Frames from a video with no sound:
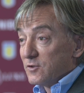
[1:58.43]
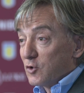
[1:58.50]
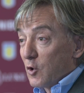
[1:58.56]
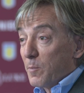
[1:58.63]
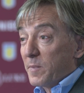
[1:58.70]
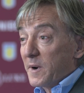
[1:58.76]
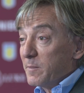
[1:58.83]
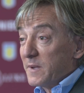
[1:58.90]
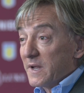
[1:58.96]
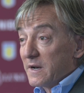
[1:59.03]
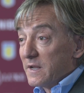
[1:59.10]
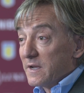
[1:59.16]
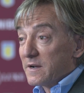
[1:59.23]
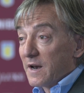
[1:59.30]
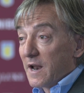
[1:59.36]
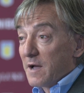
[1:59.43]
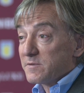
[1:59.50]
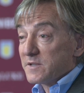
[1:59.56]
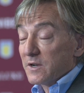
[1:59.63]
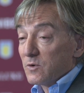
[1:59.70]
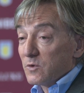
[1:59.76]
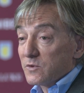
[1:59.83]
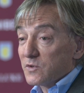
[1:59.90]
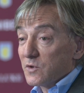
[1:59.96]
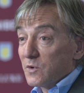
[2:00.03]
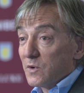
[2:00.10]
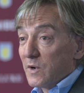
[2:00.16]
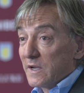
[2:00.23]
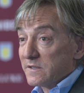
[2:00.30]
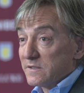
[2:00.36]
top Premier League clubs and
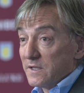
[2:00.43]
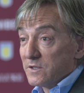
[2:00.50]
also as